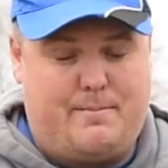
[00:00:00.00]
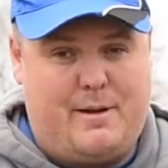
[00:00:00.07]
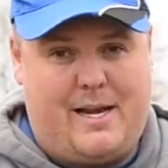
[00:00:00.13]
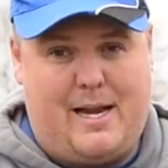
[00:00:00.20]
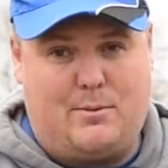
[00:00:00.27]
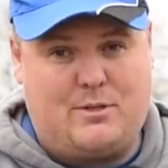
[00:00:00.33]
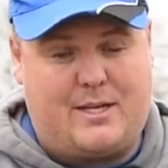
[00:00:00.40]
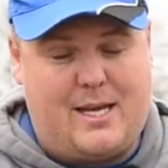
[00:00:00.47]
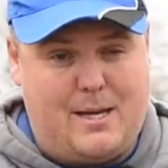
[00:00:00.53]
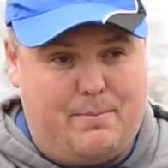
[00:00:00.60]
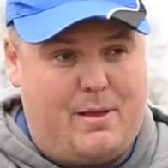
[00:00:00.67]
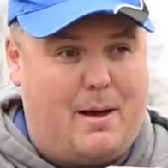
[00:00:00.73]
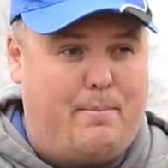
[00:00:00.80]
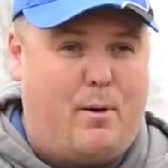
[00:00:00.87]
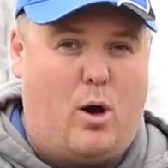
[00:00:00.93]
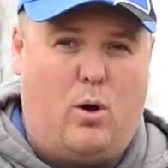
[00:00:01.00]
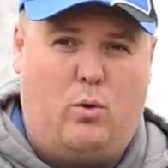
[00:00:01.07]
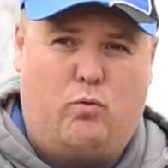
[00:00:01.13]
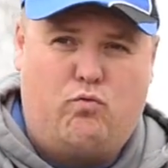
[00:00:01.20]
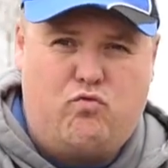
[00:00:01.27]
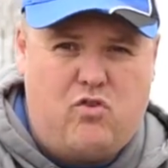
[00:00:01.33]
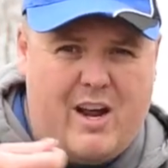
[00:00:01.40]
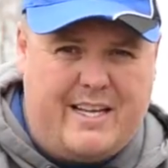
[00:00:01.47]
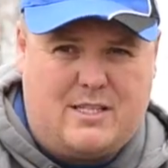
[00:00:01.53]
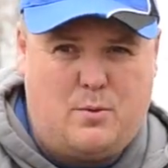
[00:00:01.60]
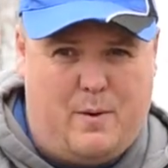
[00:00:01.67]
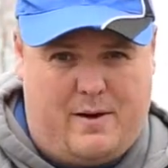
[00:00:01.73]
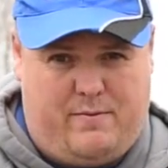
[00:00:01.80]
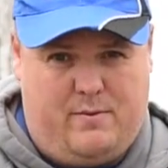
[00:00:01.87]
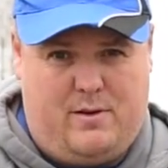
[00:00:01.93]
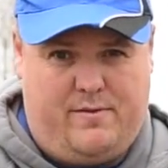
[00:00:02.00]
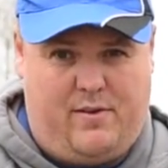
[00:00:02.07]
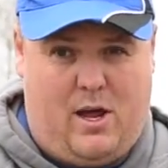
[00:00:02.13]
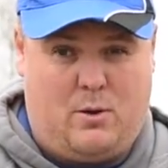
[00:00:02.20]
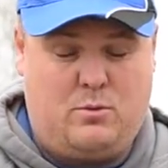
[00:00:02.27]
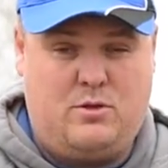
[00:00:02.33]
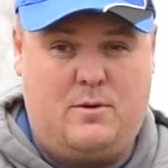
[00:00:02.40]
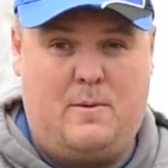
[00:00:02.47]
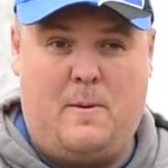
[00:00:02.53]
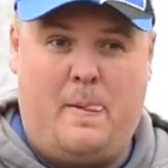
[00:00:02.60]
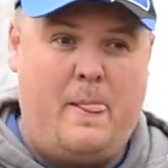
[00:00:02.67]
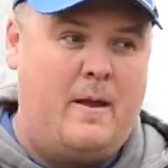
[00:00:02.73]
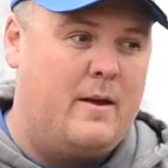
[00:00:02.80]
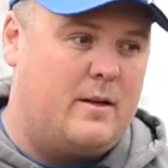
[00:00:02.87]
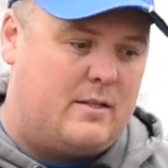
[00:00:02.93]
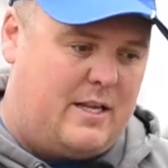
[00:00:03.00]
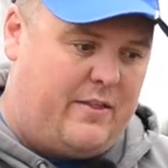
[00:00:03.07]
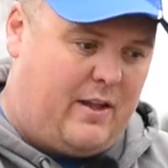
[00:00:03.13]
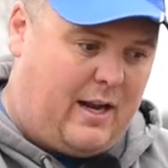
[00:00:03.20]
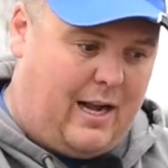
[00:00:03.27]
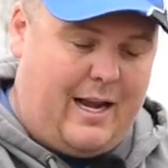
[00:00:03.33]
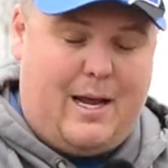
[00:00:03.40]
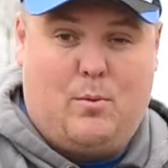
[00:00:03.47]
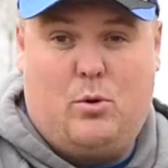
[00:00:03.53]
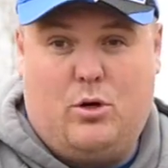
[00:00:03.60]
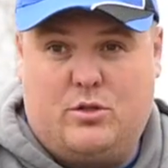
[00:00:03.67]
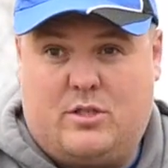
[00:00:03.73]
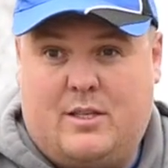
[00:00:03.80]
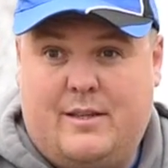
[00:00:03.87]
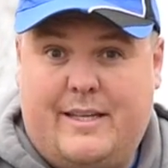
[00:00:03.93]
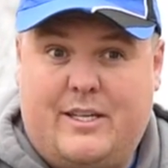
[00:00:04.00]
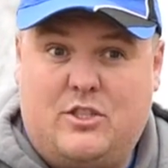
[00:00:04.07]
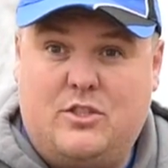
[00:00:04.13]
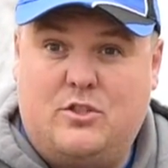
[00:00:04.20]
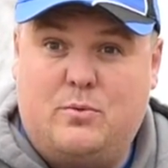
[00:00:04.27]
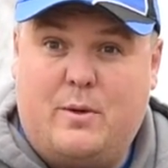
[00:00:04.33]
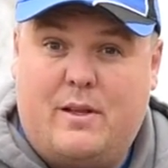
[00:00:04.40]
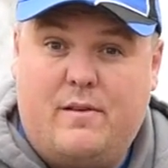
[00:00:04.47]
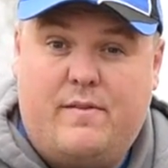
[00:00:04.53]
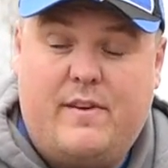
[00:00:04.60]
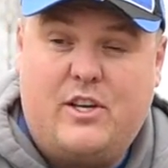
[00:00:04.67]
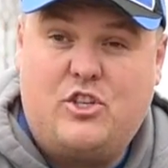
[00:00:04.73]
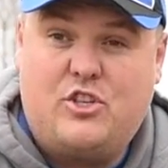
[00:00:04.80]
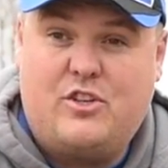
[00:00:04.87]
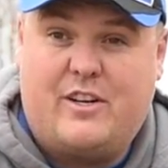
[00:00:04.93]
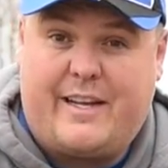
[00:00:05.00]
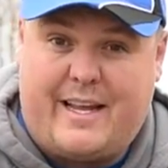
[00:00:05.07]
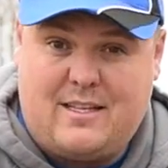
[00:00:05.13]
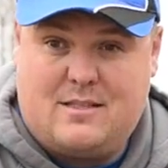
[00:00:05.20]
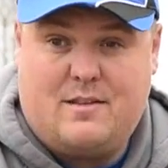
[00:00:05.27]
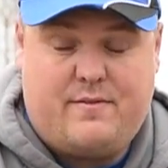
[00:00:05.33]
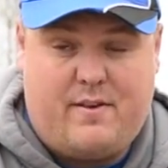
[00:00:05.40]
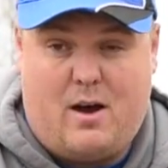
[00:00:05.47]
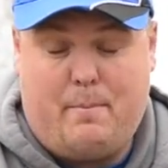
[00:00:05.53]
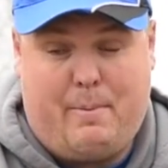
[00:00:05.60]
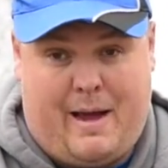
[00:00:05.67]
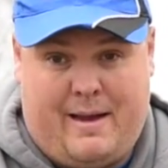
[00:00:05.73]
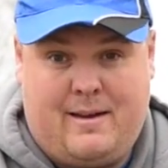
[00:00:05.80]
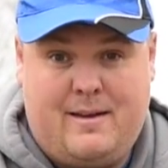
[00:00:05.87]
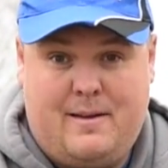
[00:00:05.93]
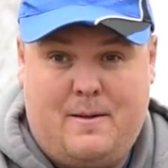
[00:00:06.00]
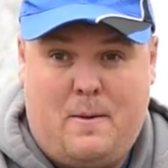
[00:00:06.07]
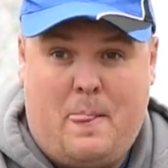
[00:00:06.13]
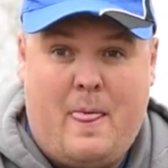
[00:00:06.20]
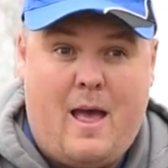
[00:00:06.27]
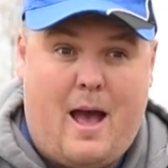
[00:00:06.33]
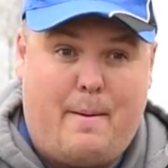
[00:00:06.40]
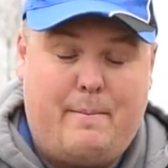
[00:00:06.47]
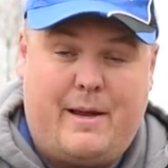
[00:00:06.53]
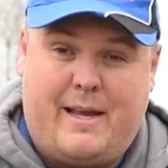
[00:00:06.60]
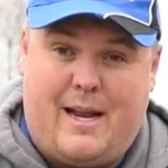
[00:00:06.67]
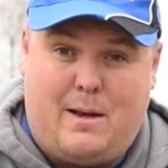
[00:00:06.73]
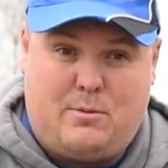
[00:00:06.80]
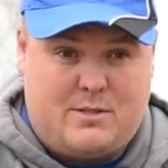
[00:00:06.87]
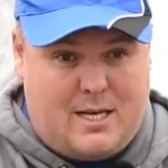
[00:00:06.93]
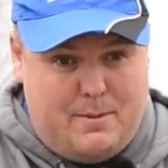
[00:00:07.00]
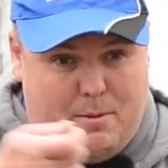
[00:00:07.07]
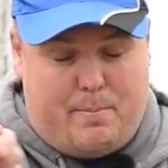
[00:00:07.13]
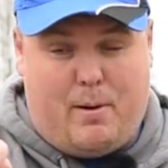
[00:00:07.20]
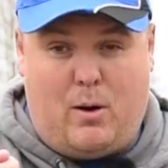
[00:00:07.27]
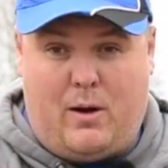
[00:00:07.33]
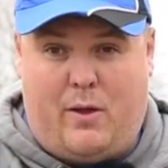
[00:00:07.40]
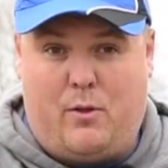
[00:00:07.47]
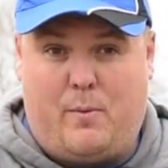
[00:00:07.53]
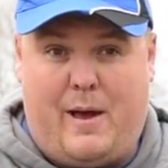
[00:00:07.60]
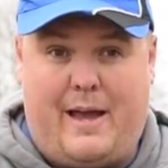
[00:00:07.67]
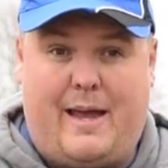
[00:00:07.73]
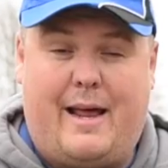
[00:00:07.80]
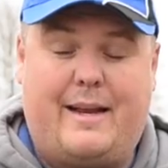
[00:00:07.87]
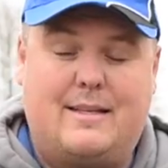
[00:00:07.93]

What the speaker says: I'm being able to keep that pole right away from the float. In the clear water conditions where the fish are against the far bank, I'm being able to keep my pole out of the way, and